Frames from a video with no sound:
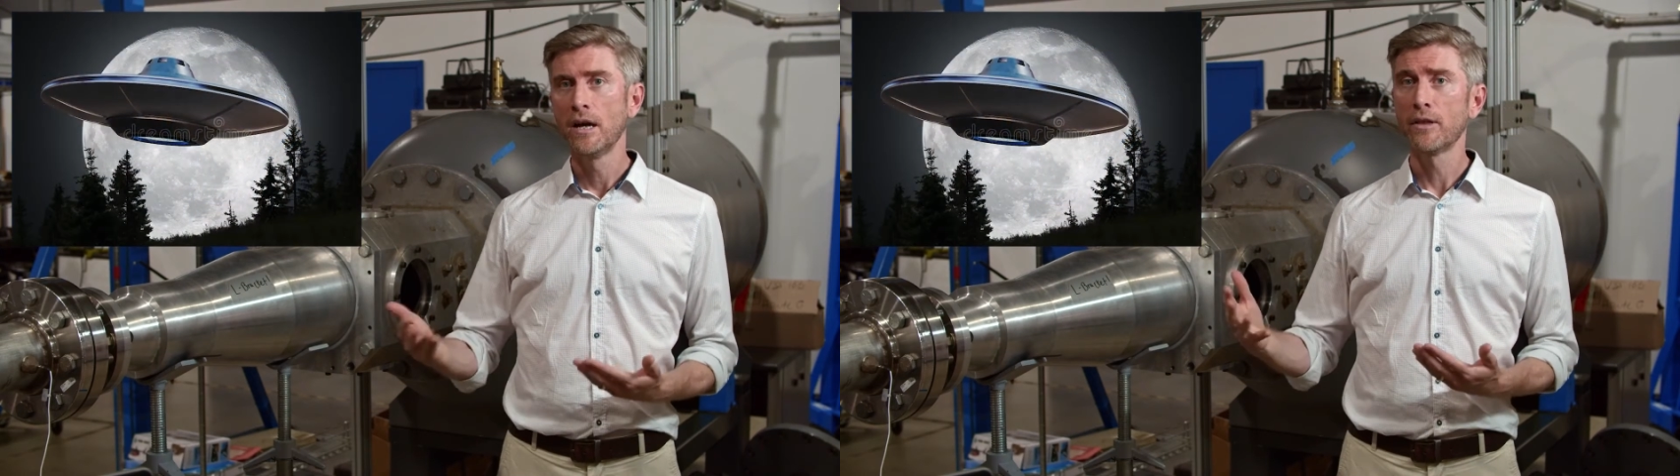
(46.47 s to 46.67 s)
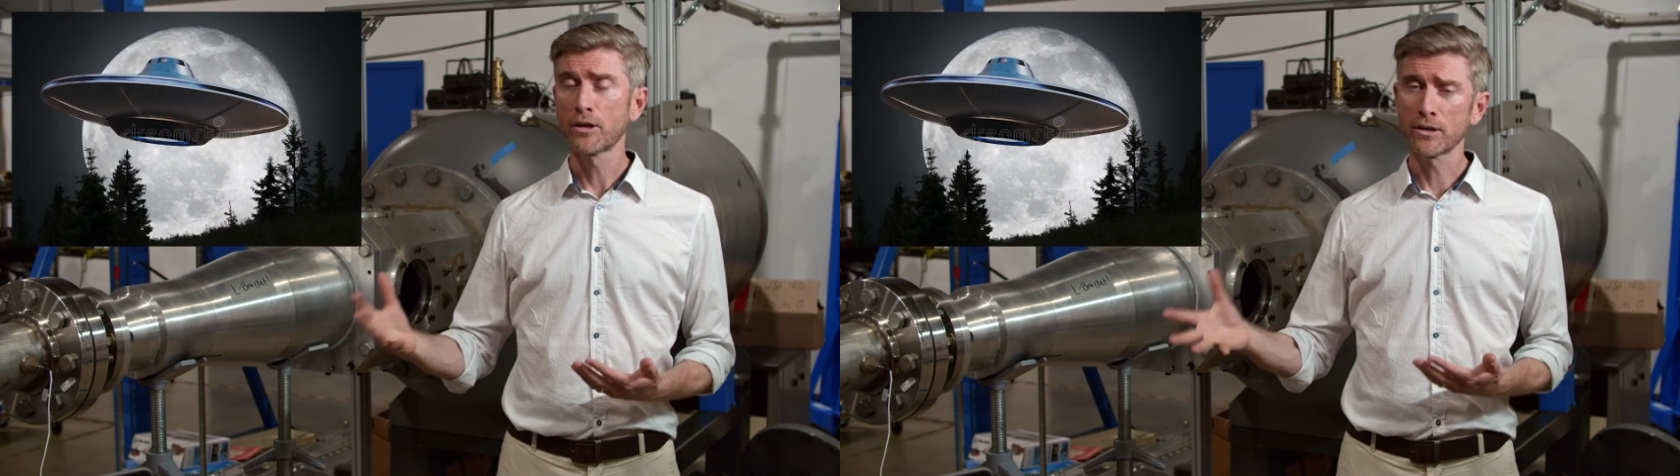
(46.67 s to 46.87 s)

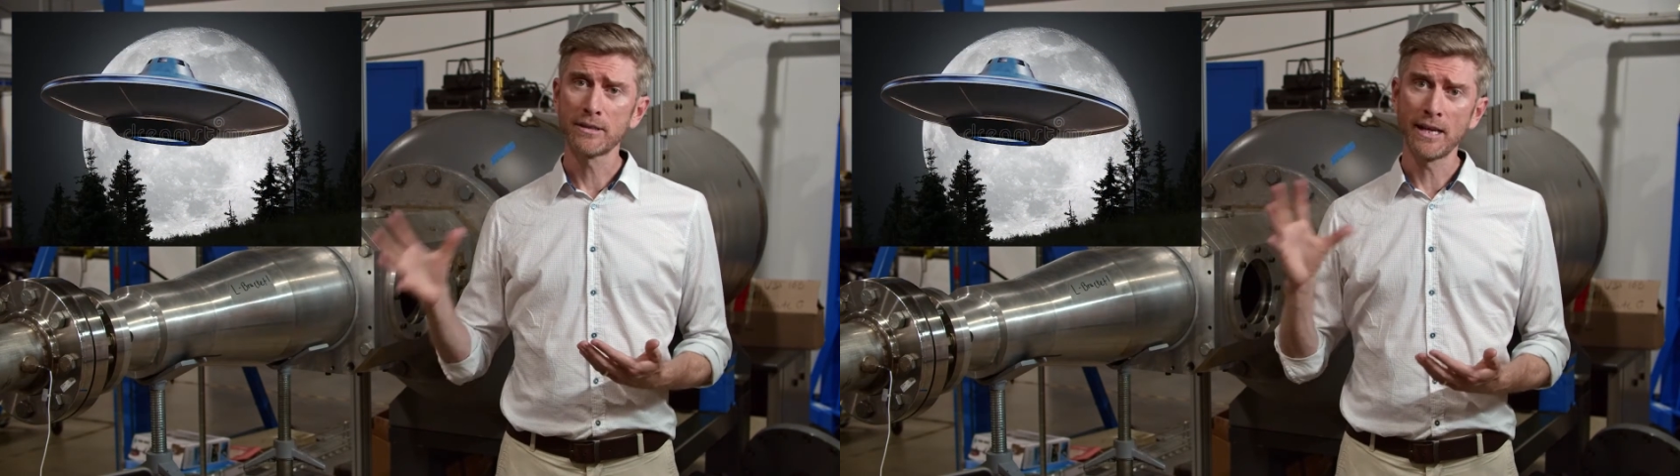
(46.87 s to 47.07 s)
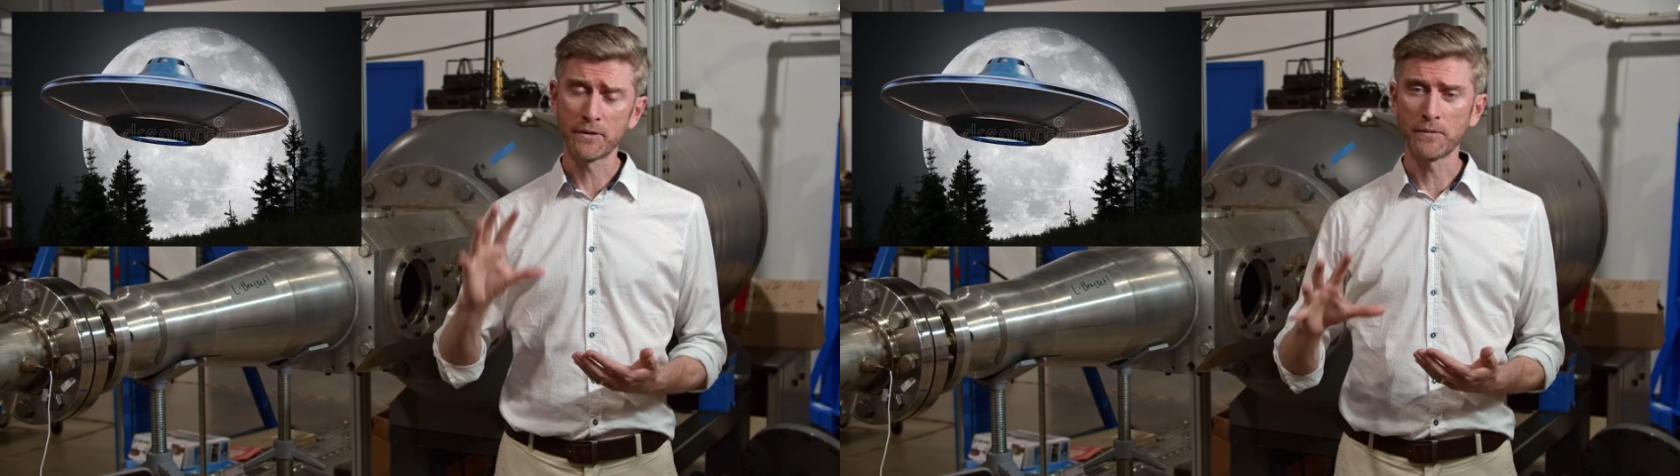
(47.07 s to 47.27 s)
they're going
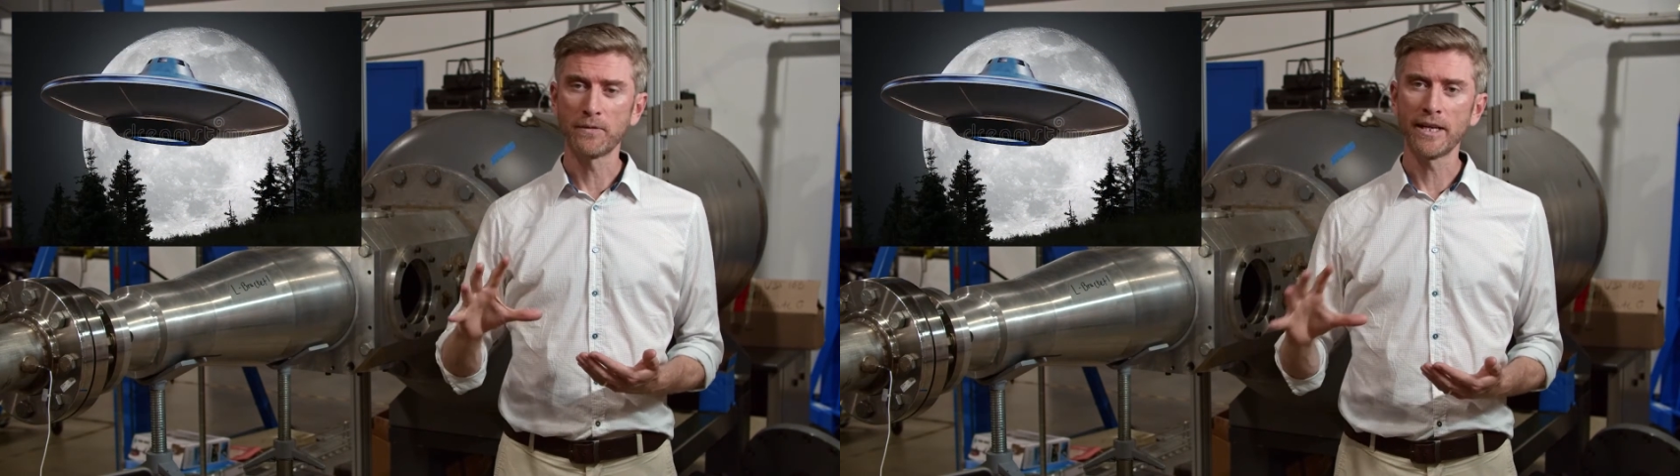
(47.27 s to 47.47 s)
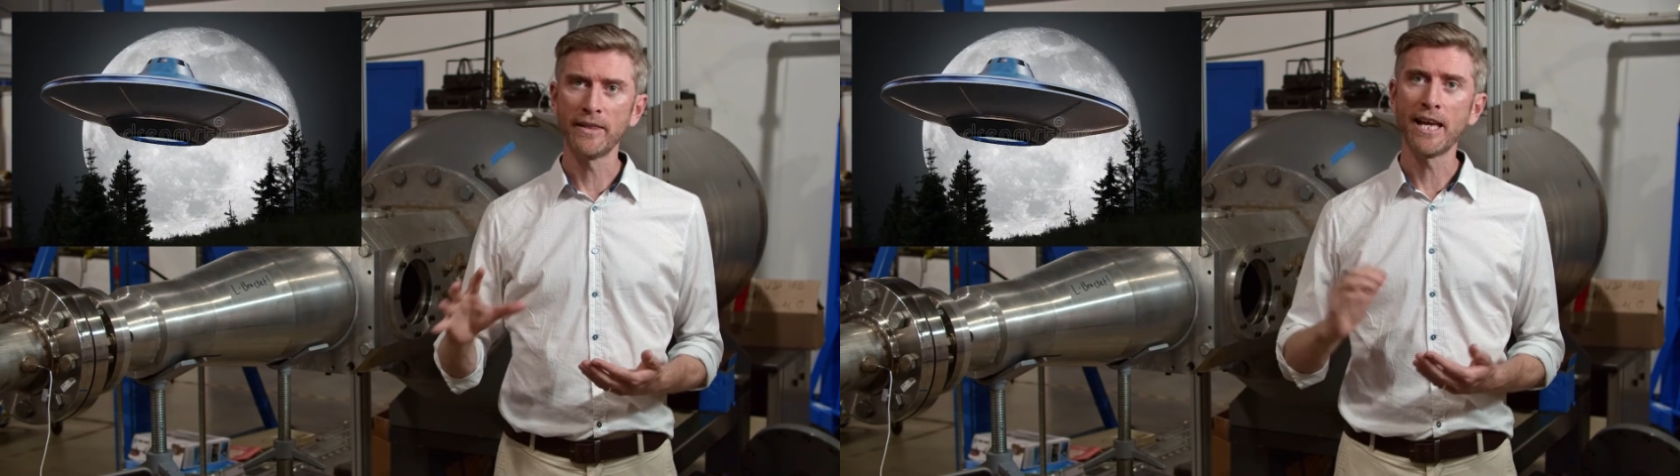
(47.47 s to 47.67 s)
to have to
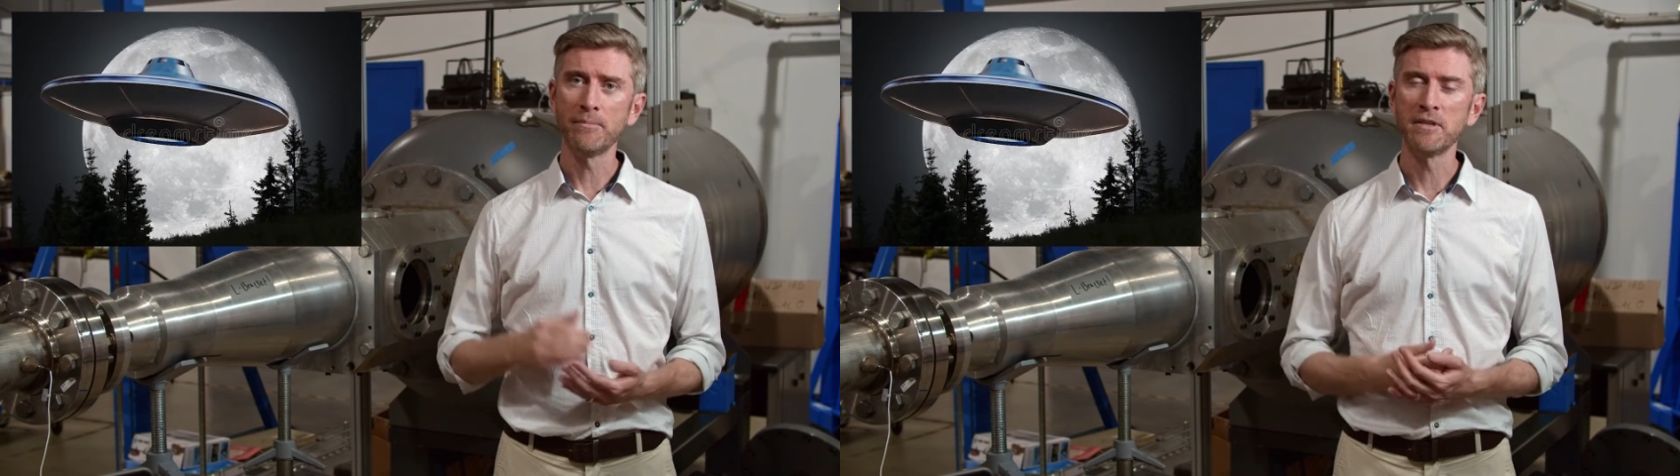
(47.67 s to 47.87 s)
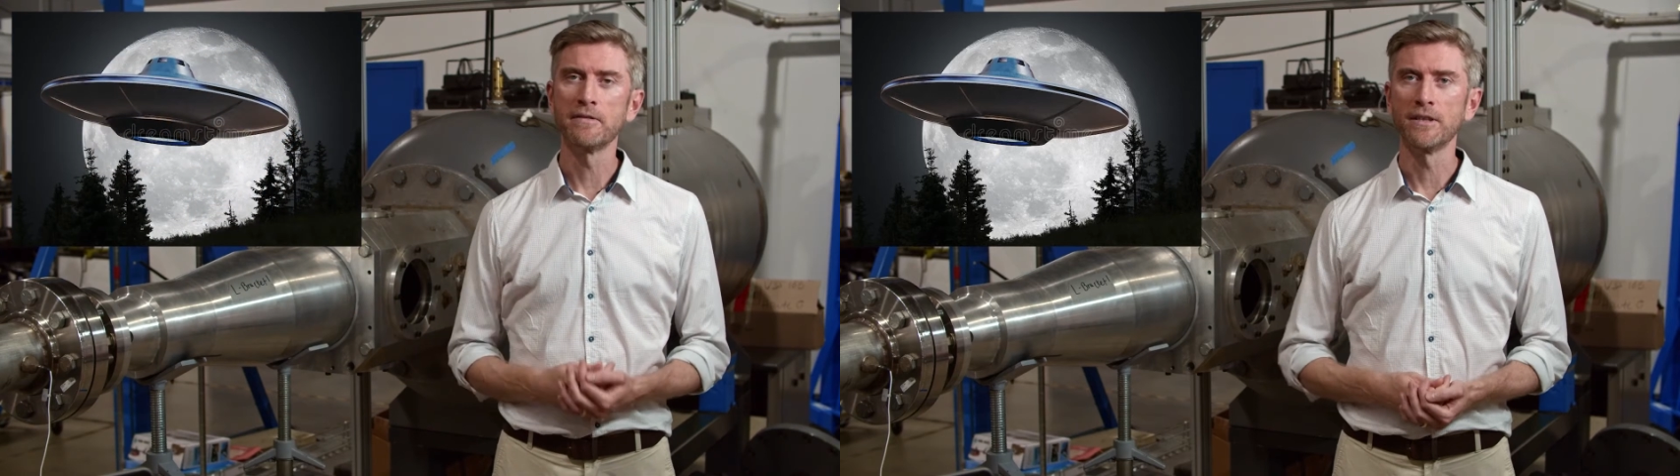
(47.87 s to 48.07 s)
fly in the atmosphere